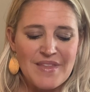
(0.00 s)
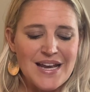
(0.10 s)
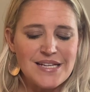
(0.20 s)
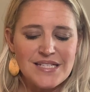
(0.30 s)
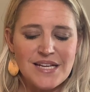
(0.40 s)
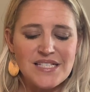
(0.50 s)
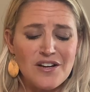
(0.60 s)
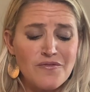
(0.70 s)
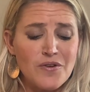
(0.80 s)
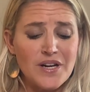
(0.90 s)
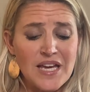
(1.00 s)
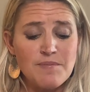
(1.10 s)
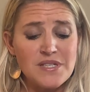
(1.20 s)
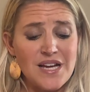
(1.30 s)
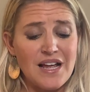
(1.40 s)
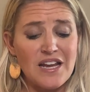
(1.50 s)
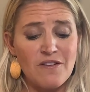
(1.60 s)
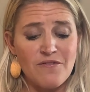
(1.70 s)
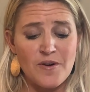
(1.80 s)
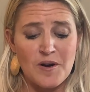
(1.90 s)
then it says, therefore keep standing
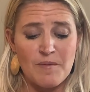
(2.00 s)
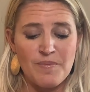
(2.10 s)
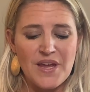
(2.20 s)
firm